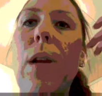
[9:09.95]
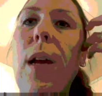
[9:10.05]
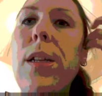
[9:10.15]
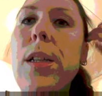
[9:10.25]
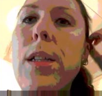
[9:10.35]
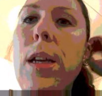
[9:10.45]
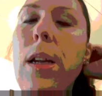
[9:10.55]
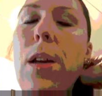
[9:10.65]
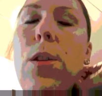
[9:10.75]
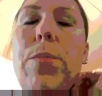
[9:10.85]
liked it, and
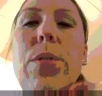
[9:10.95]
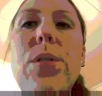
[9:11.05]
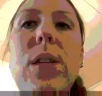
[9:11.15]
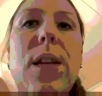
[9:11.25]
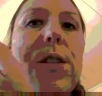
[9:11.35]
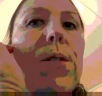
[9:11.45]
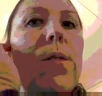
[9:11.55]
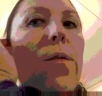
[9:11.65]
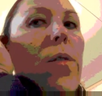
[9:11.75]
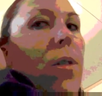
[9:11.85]
I hope you stay
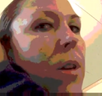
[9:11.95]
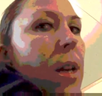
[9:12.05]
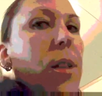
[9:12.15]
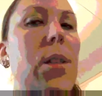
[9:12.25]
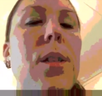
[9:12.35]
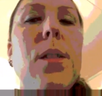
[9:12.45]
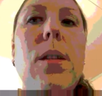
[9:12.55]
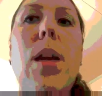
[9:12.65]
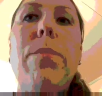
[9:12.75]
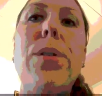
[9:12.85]
tuned for the next
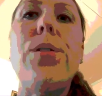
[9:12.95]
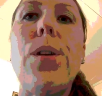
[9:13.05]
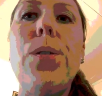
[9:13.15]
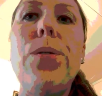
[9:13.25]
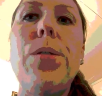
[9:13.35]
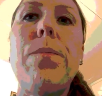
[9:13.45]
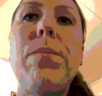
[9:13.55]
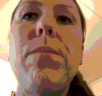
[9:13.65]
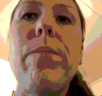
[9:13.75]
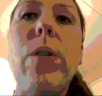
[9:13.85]
episode
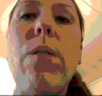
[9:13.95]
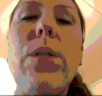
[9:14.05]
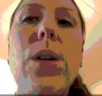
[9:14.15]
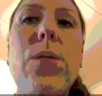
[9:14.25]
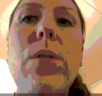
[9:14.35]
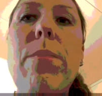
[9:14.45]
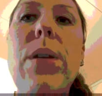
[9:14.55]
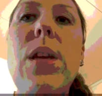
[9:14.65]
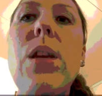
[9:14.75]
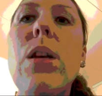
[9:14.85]
of the
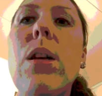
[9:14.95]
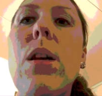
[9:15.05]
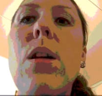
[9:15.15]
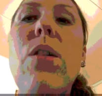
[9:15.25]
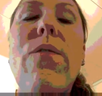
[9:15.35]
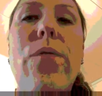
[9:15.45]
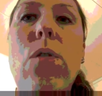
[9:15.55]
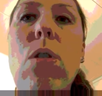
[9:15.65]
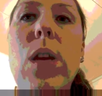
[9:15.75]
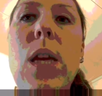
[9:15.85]
Creepy
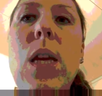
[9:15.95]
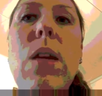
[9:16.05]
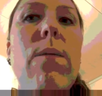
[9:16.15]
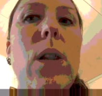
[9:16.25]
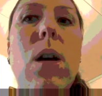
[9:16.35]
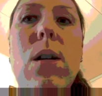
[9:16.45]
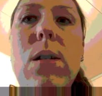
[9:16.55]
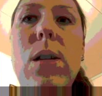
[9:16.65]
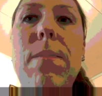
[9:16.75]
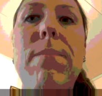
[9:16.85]
Froggy
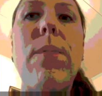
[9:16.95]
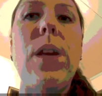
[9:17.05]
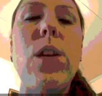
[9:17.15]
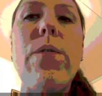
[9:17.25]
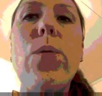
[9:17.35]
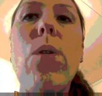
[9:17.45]
vlog. Thank you for